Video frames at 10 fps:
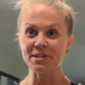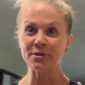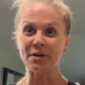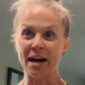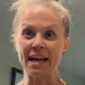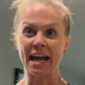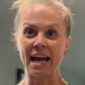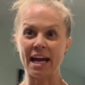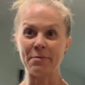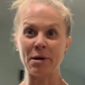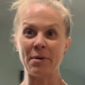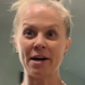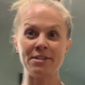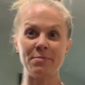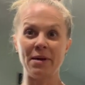so I am
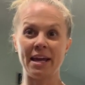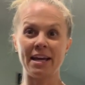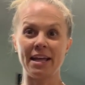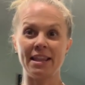about to make